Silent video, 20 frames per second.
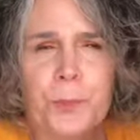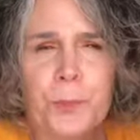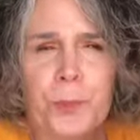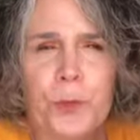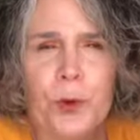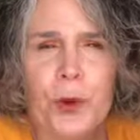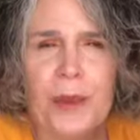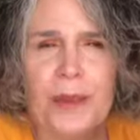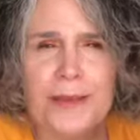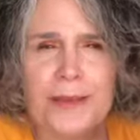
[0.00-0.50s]

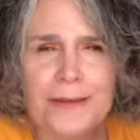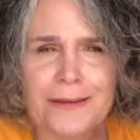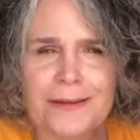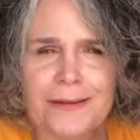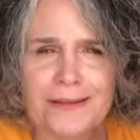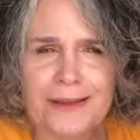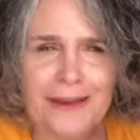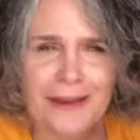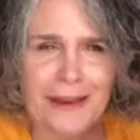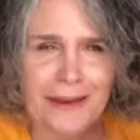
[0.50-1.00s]

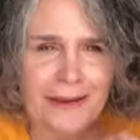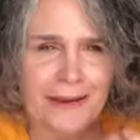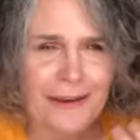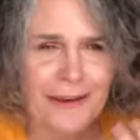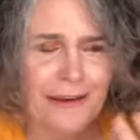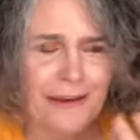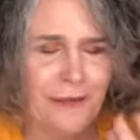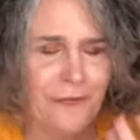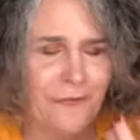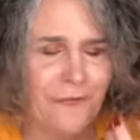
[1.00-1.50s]
bright
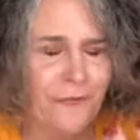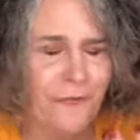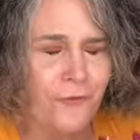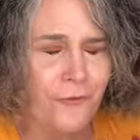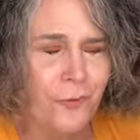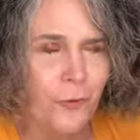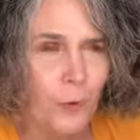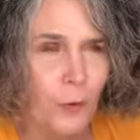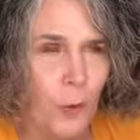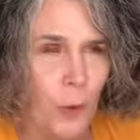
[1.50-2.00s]
and
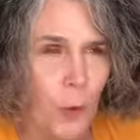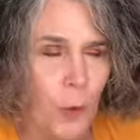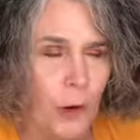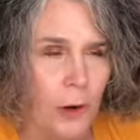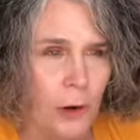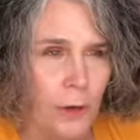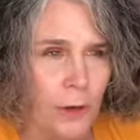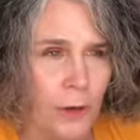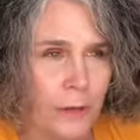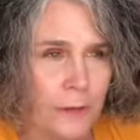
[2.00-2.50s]

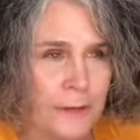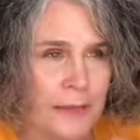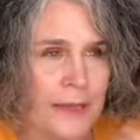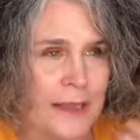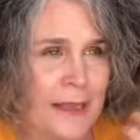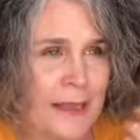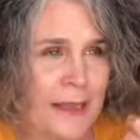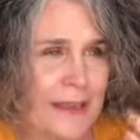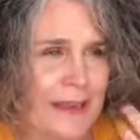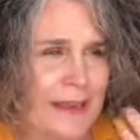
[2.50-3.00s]
floral,
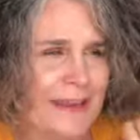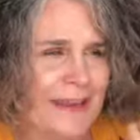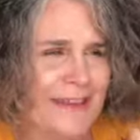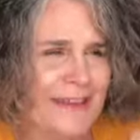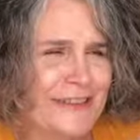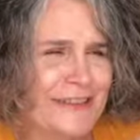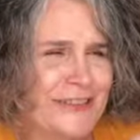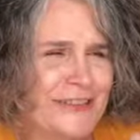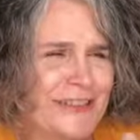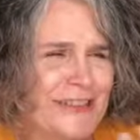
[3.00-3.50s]

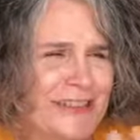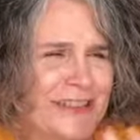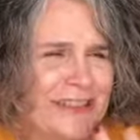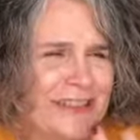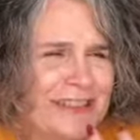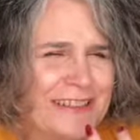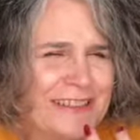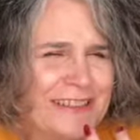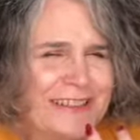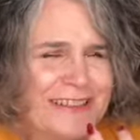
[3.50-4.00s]
and
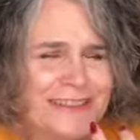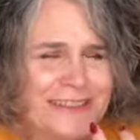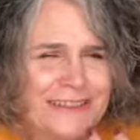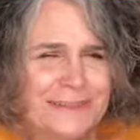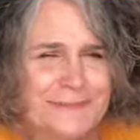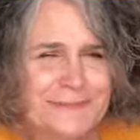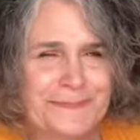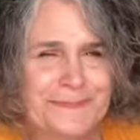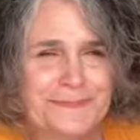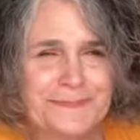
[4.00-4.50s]
just